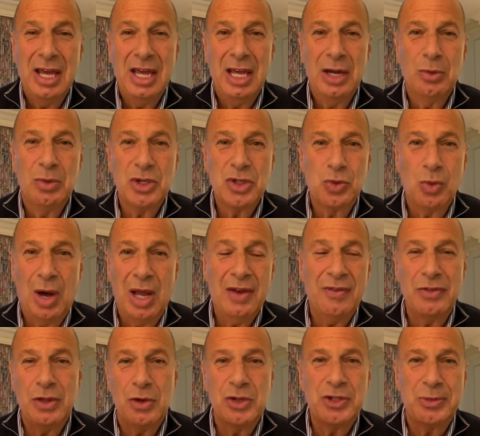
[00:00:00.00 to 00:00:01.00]
It was one
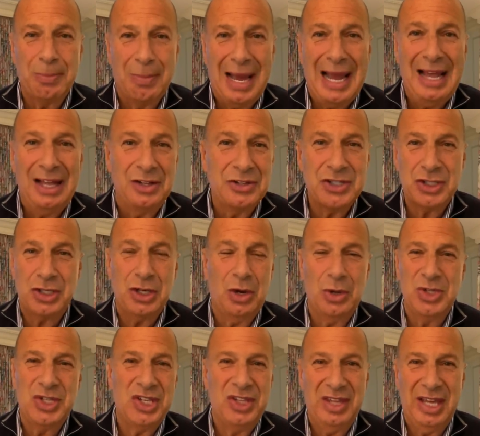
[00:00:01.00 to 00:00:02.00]
of those
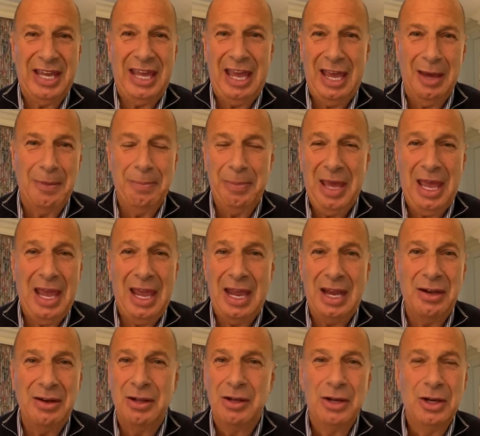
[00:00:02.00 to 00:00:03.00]
milestones in the
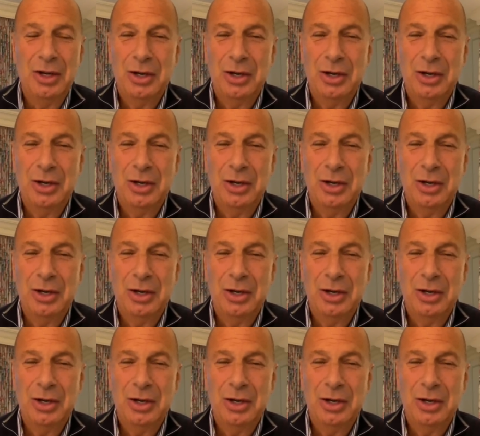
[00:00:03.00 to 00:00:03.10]
campaign,